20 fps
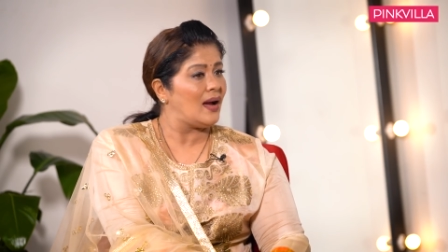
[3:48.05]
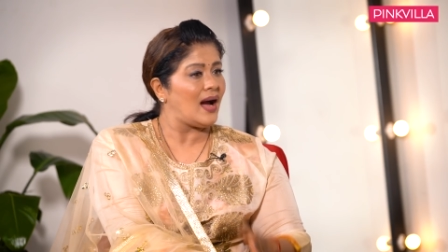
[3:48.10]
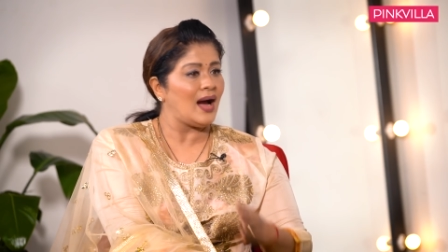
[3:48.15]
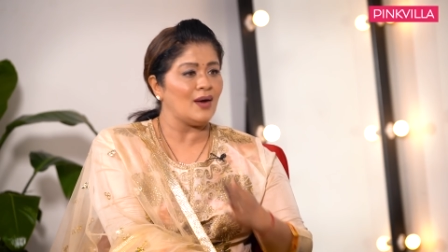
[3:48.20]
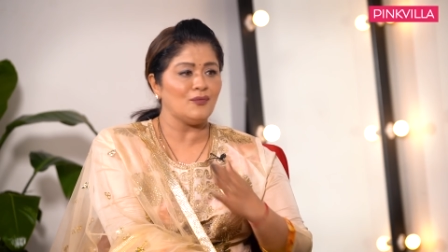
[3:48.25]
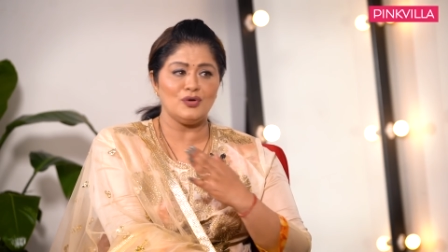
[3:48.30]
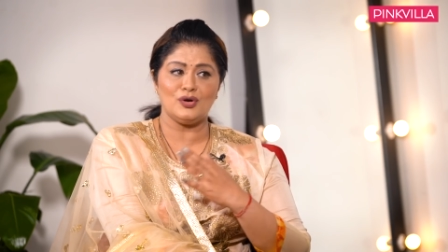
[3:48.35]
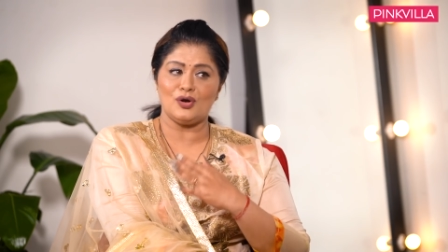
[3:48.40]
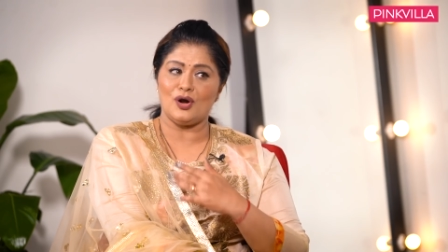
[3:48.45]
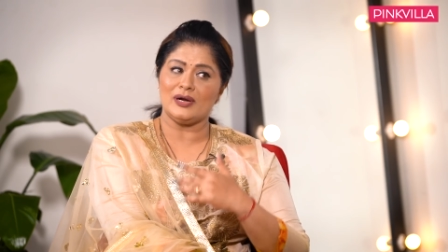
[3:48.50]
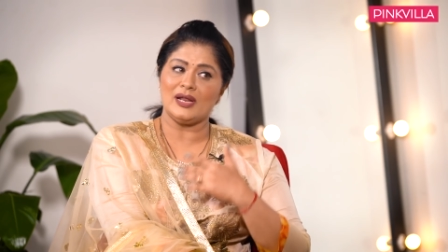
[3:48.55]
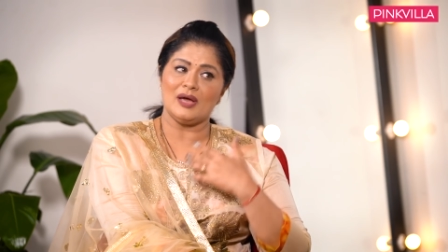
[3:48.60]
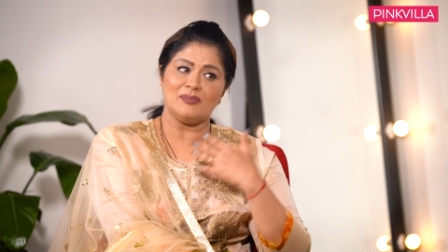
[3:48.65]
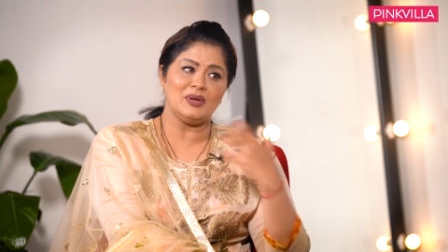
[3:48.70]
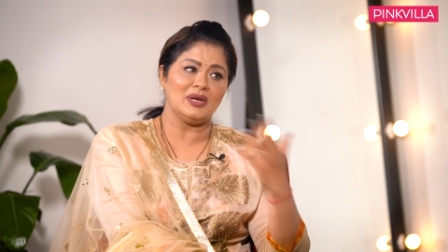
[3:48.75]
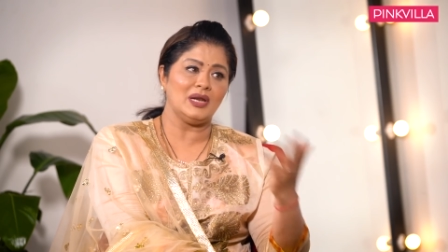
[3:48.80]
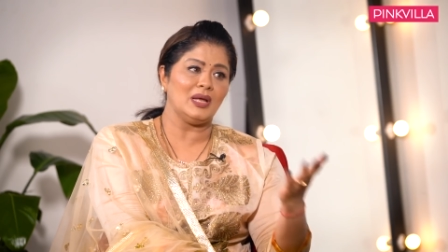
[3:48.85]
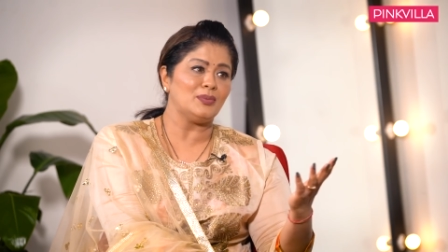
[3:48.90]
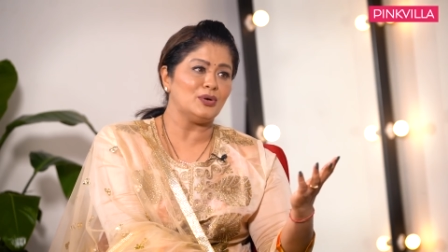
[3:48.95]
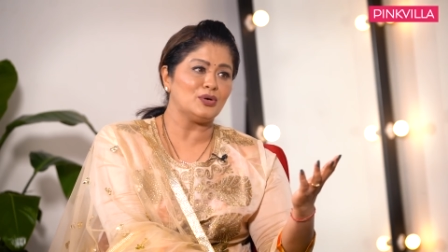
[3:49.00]
I would not have
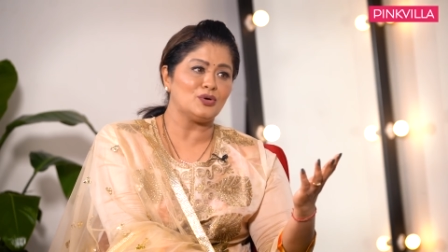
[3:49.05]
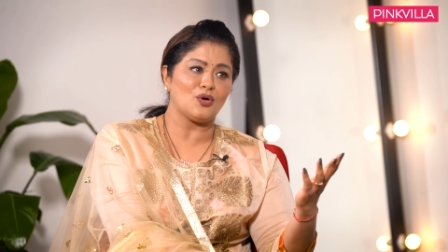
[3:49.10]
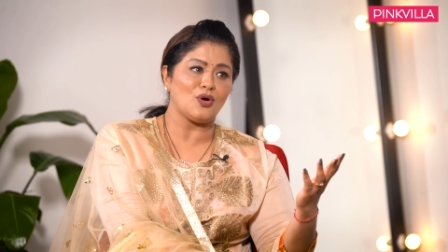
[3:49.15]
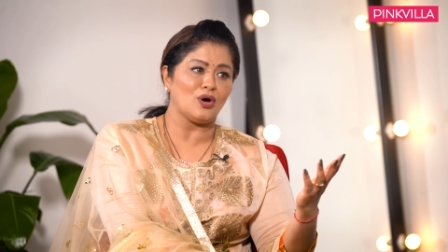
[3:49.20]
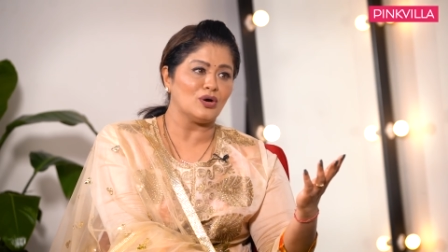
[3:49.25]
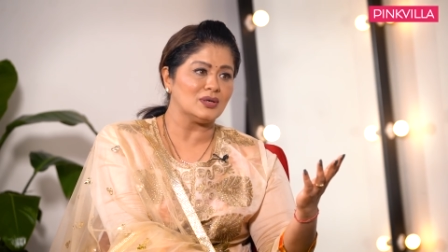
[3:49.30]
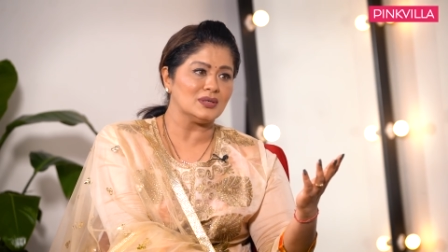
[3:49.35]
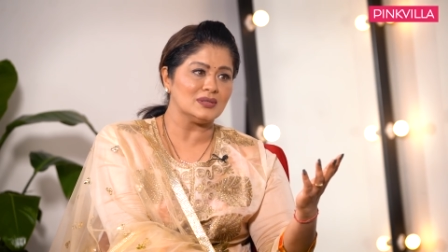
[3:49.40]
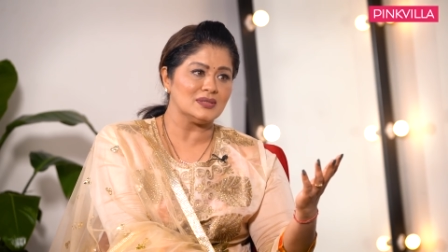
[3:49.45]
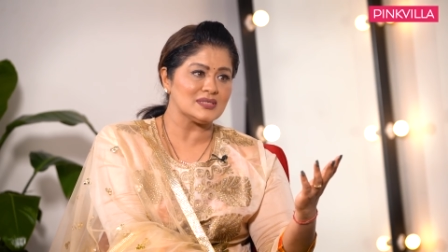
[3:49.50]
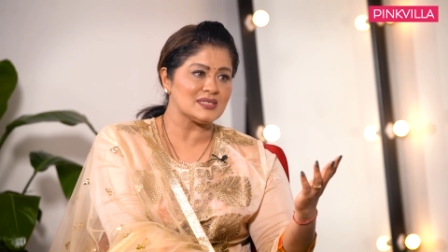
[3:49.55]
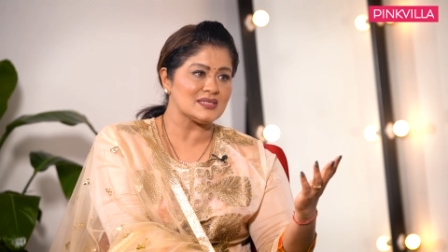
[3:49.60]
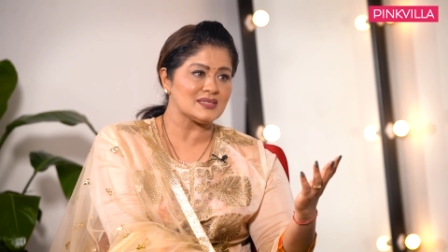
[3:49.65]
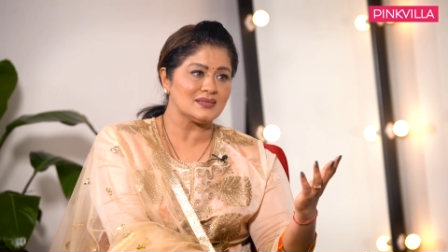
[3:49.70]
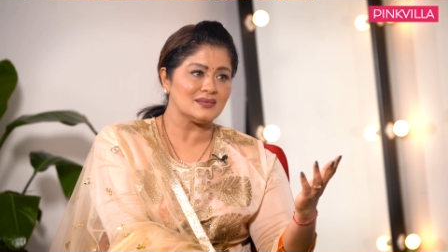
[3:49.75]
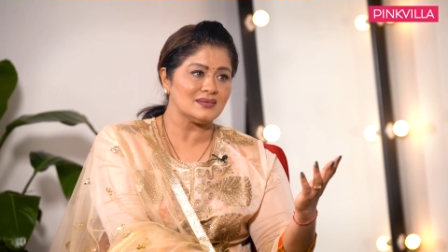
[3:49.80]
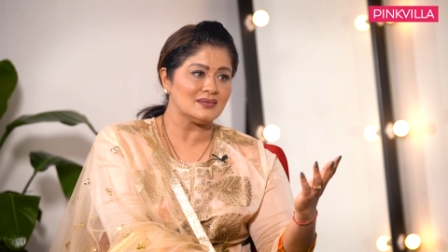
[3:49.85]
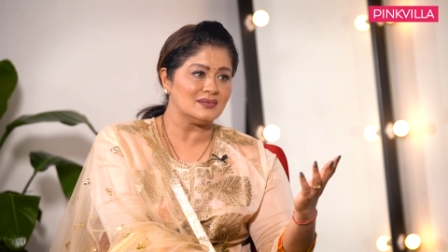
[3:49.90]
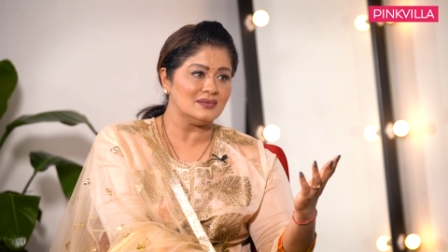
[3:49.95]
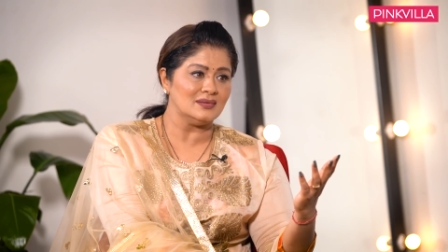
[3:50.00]
been able to conquer this
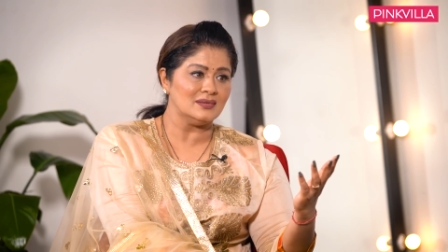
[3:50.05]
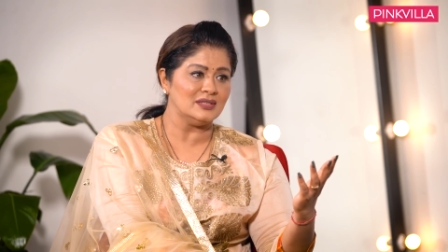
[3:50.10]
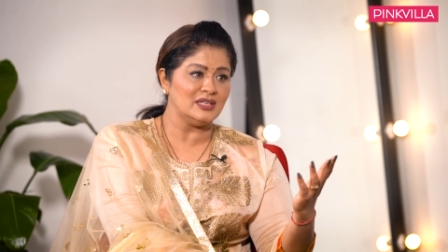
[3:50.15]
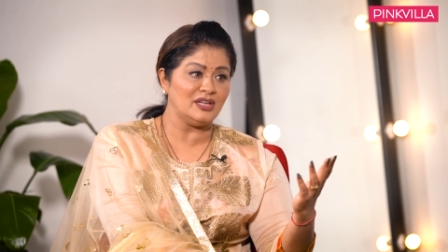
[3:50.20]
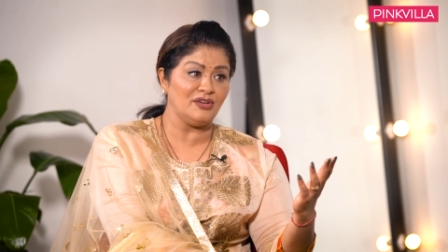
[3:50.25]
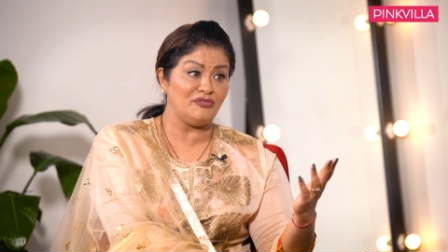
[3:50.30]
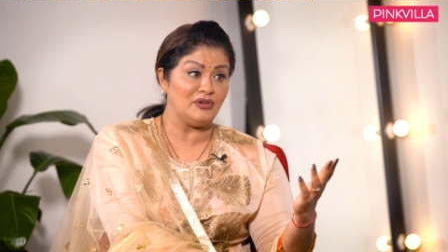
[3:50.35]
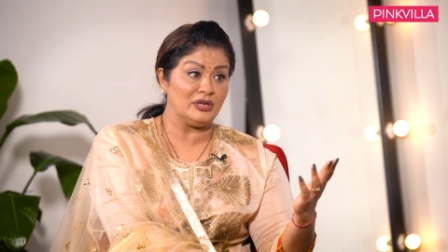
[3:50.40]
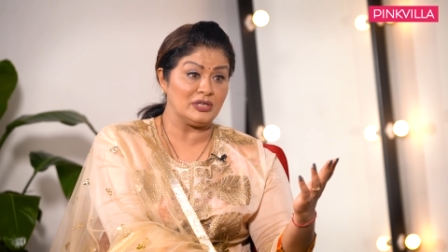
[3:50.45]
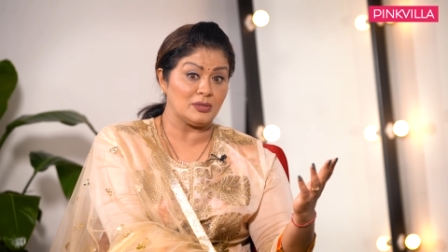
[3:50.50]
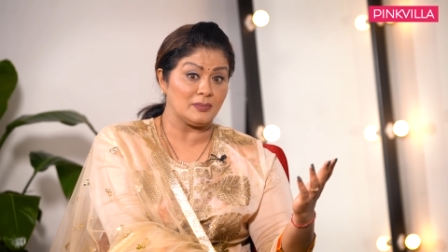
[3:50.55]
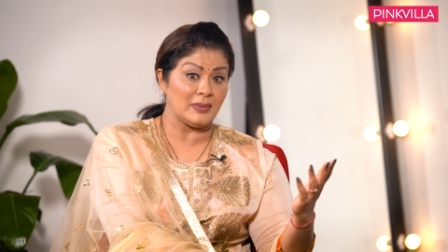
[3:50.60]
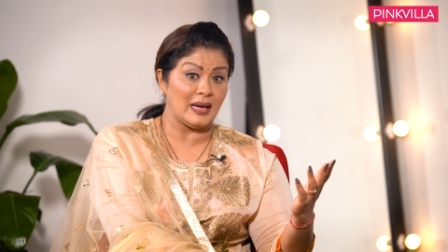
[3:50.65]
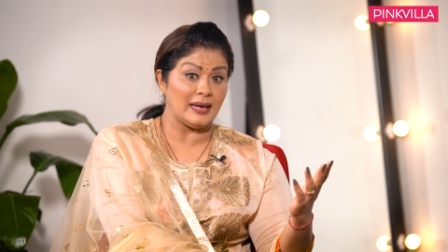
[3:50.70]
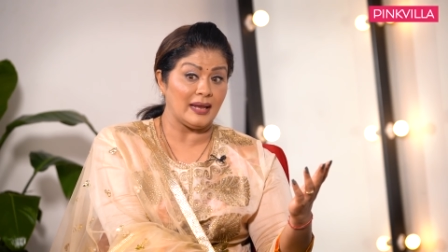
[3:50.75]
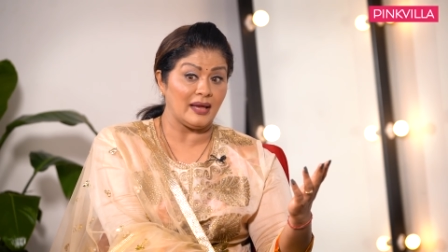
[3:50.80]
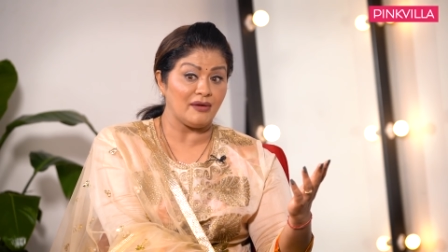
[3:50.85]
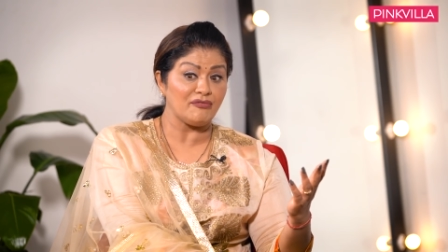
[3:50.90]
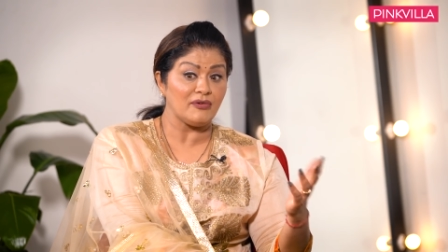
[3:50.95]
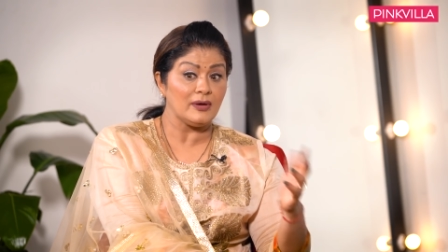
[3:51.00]
uh, yeah. defeat in my
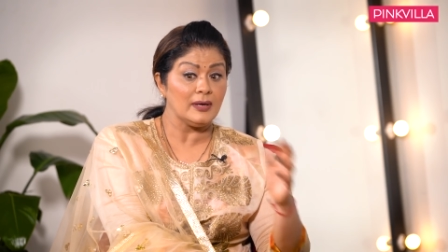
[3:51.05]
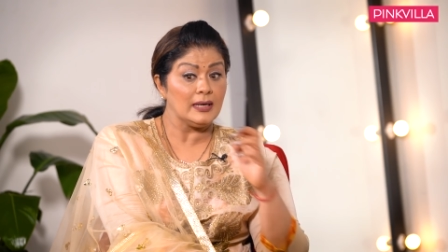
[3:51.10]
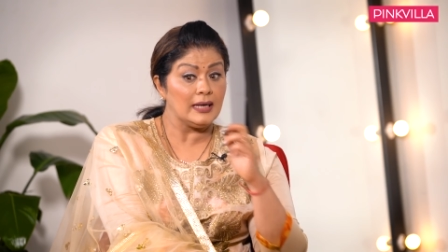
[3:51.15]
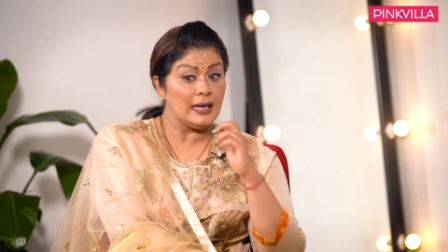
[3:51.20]
life.